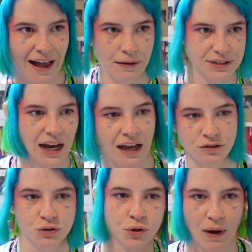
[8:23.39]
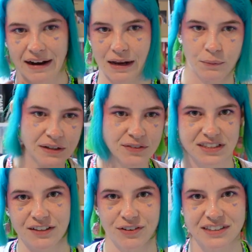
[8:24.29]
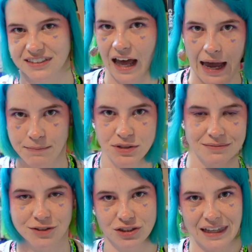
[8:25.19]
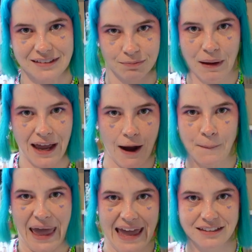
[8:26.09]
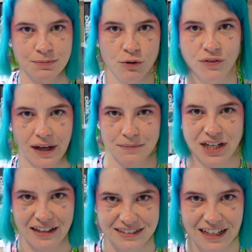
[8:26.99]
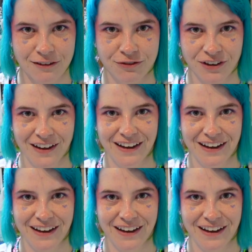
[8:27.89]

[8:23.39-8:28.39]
I was like, I also don't know how to get rid of the stiffness because I'm just, that's my, how my hands move. Like, I'm just kind of stiff.